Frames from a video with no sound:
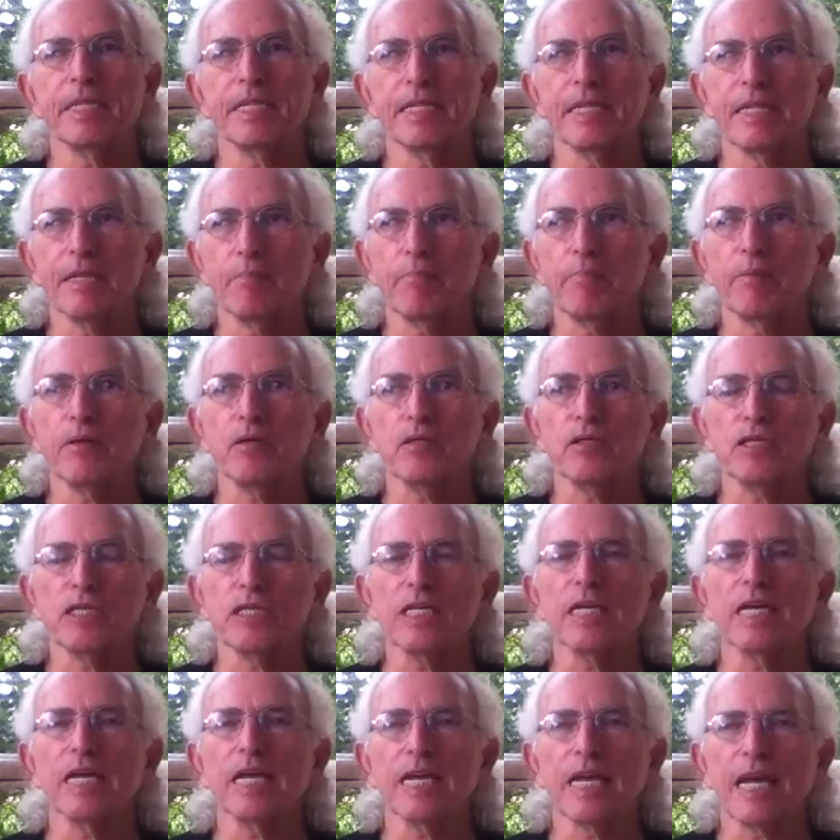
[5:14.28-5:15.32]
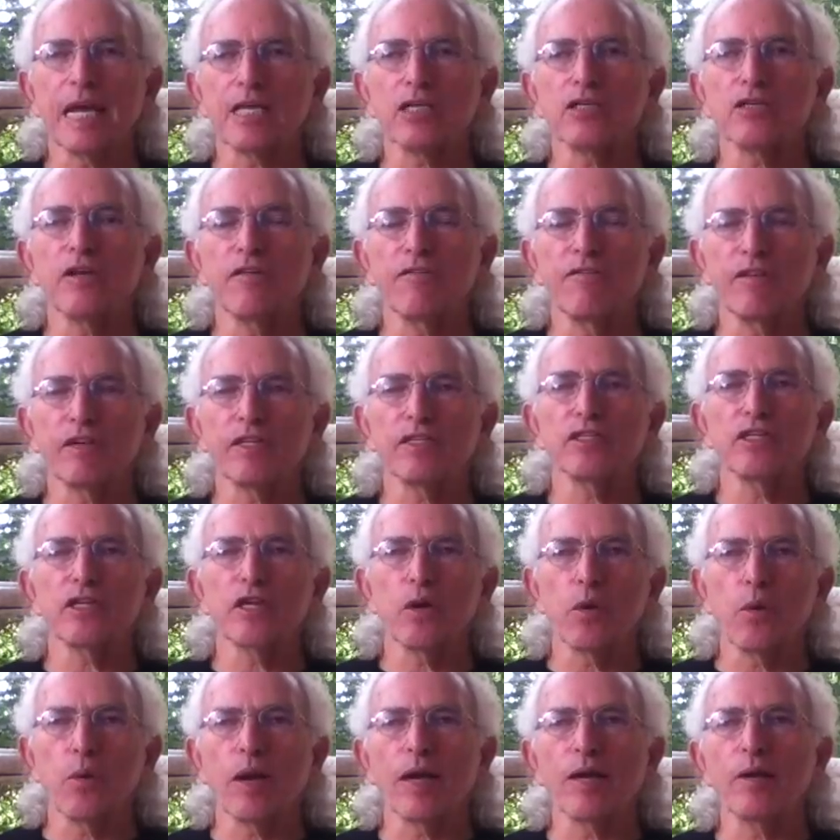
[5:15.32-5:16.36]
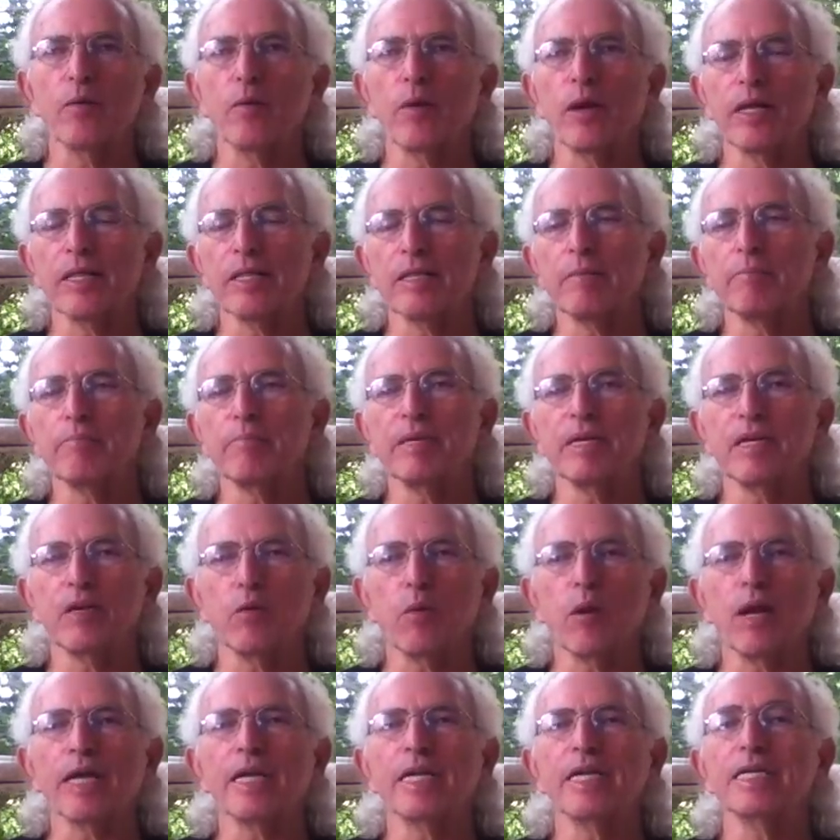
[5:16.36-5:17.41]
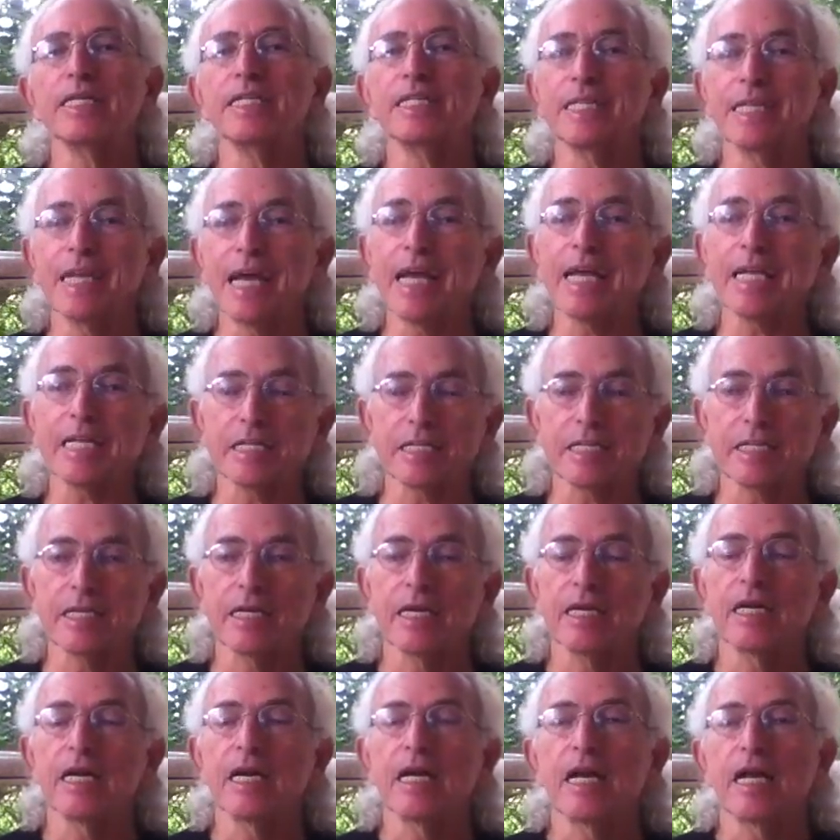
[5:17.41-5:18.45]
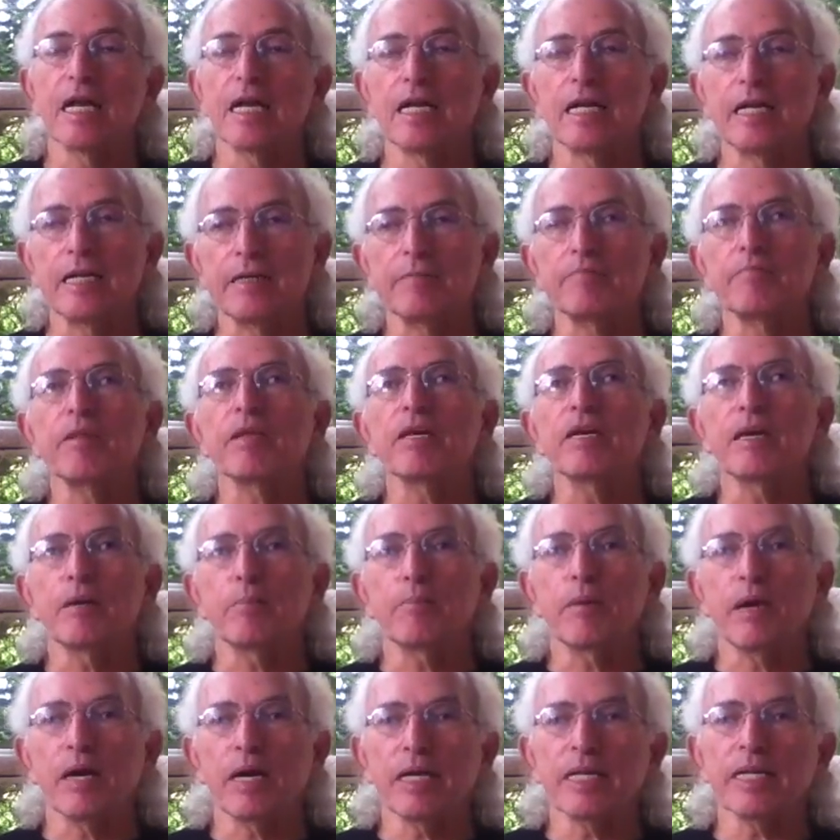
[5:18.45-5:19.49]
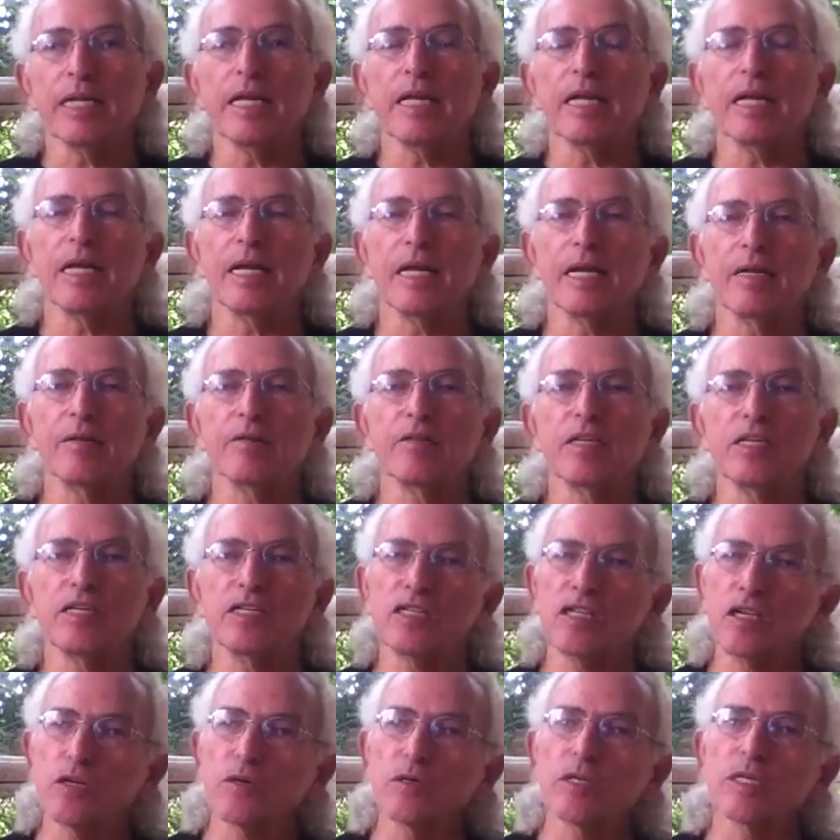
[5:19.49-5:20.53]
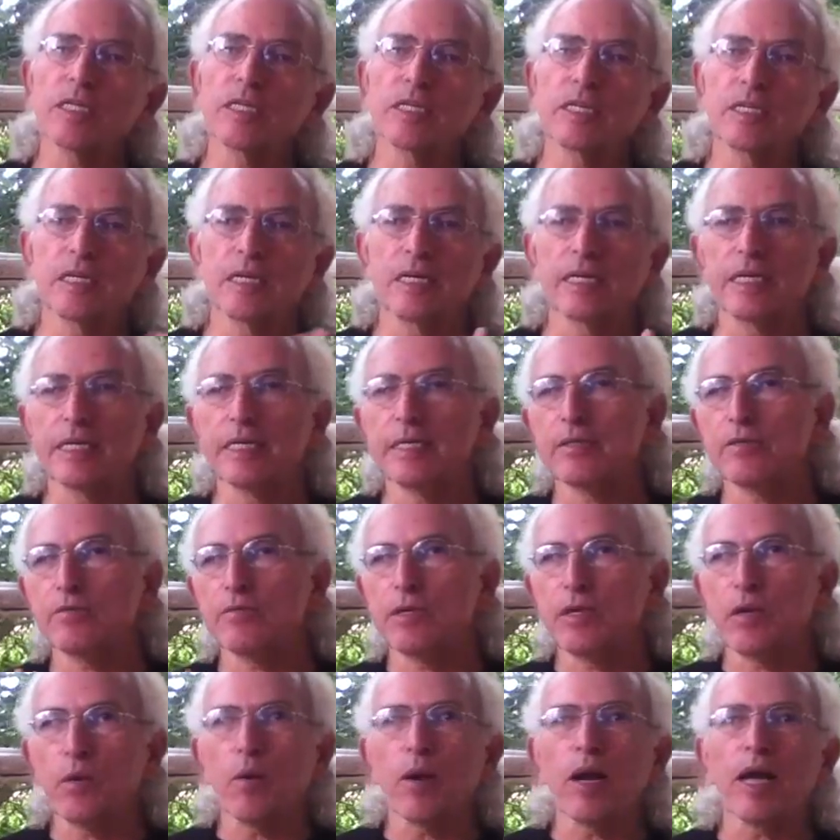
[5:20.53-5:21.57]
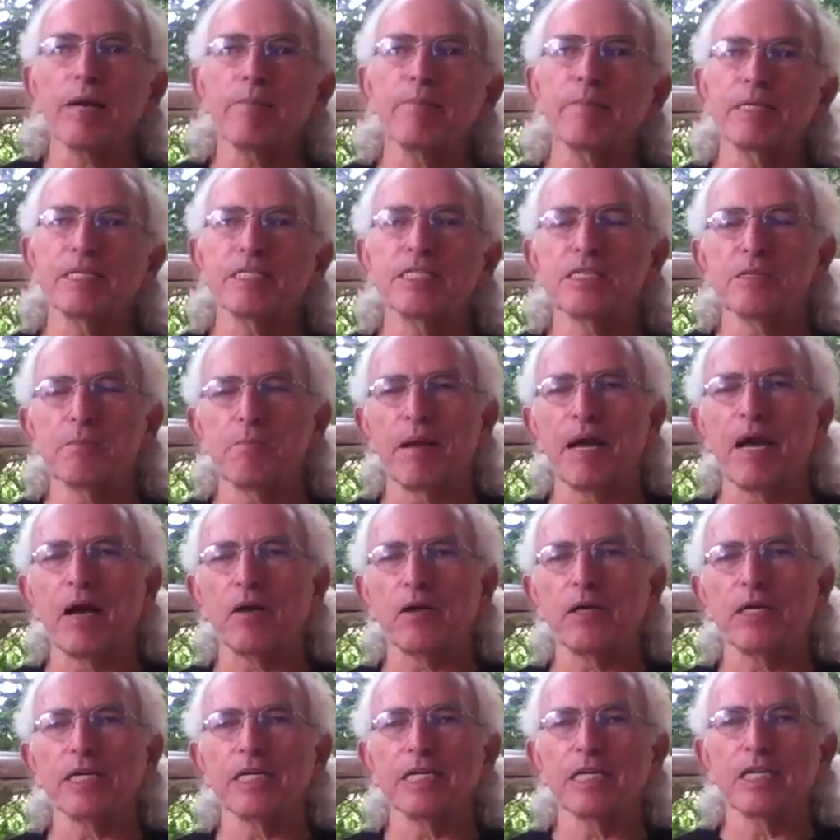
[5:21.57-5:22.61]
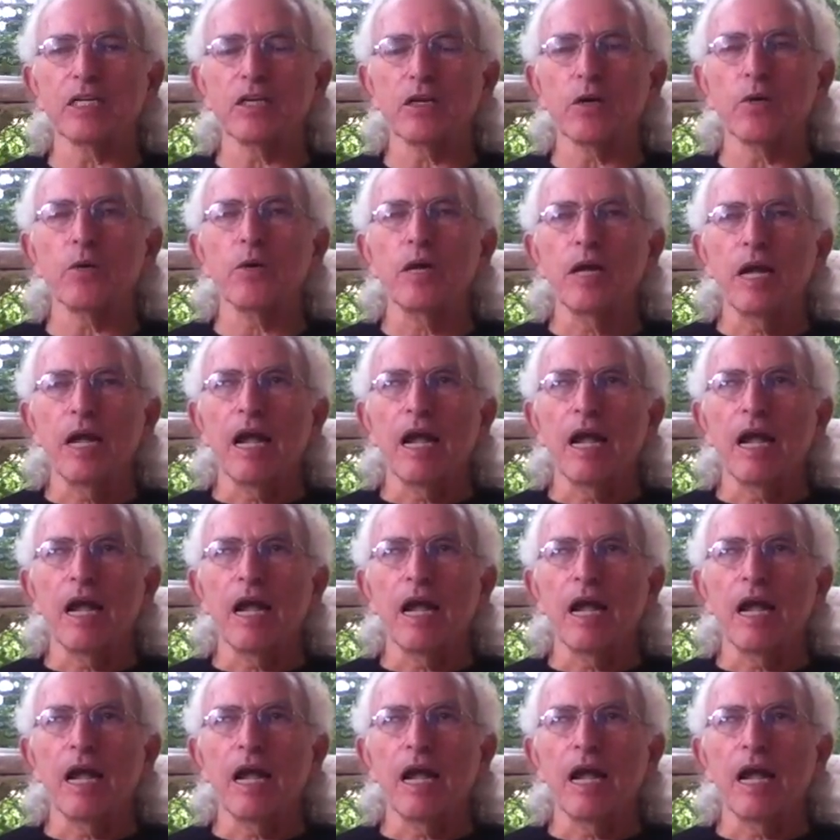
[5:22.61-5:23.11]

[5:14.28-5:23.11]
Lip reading: the person can actually function quite well and be quite content. But there's certain requirements about it, you know.